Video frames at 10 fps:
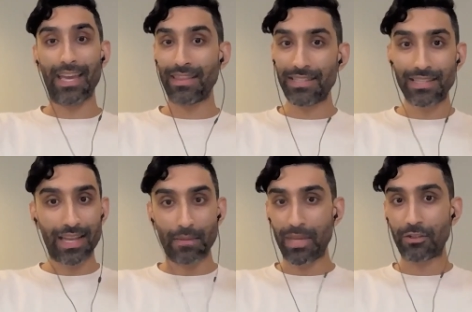and this
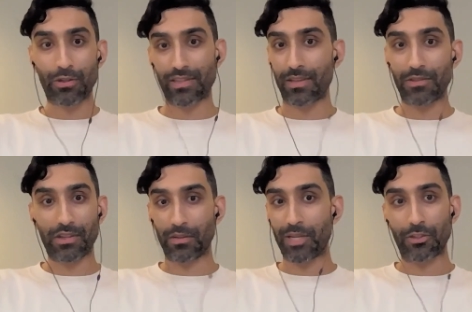is that matrix I was
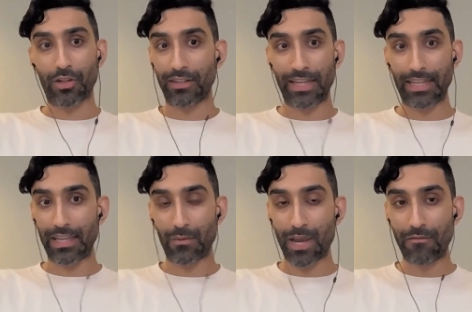talking about, Jon. Like,
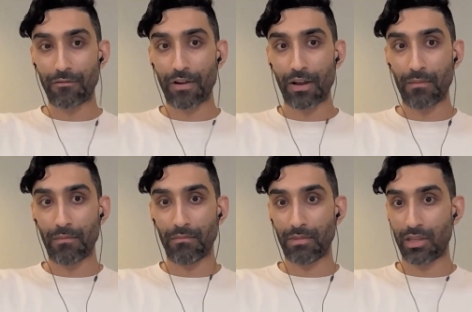it went
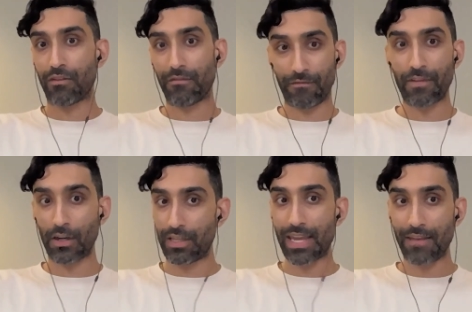from, you know,
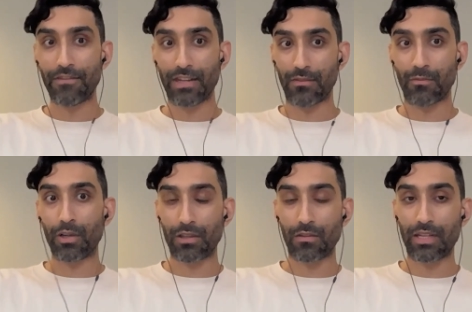fairly evident
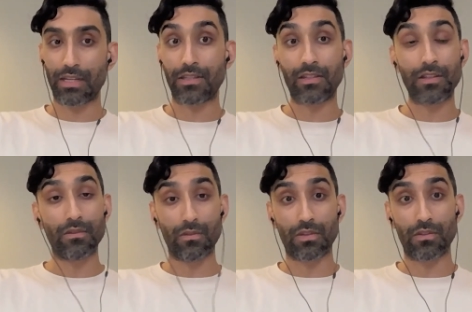what you needed to
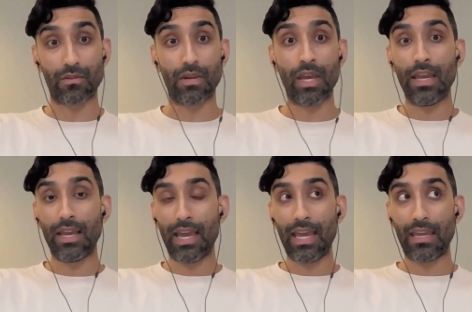do to,
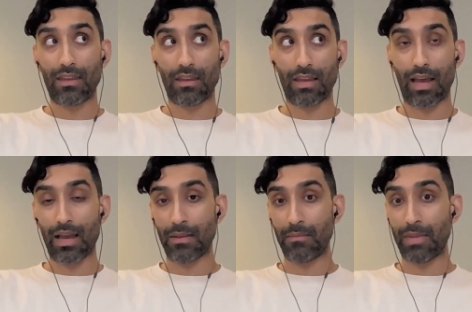hey,
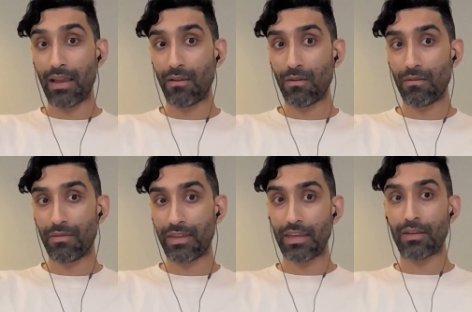I'm
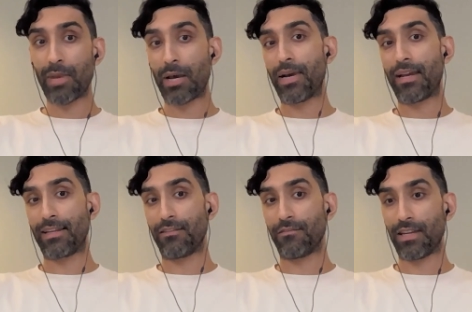now thinking about
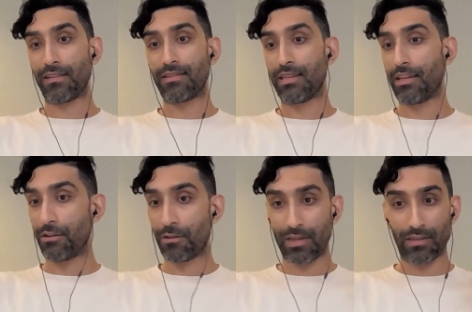buying a device
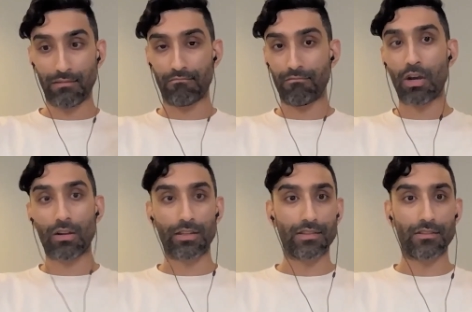here in
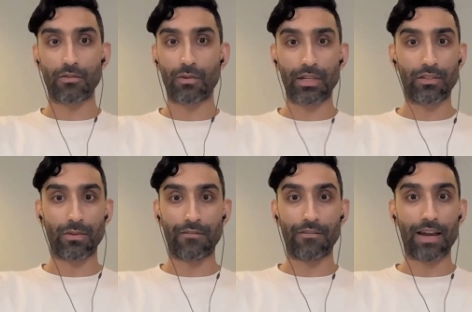August of
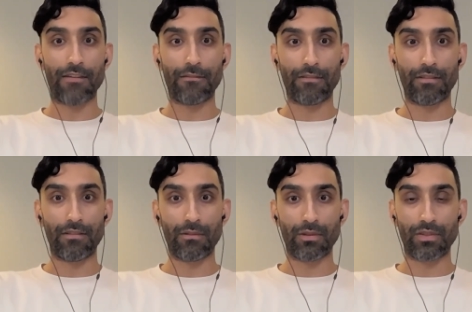2025
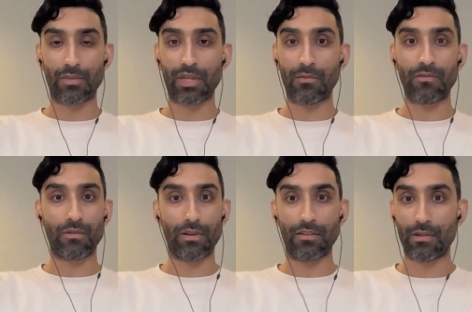or September
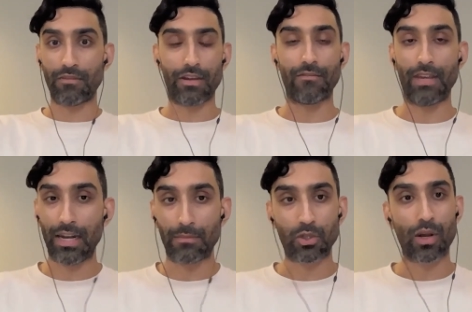of 2025.
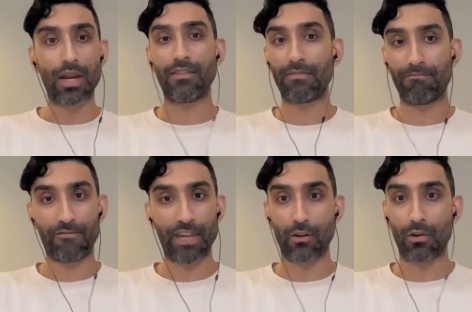And I'm trying to
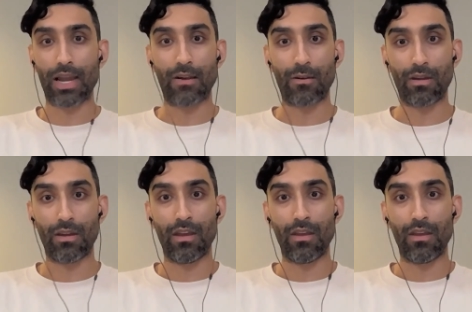figure out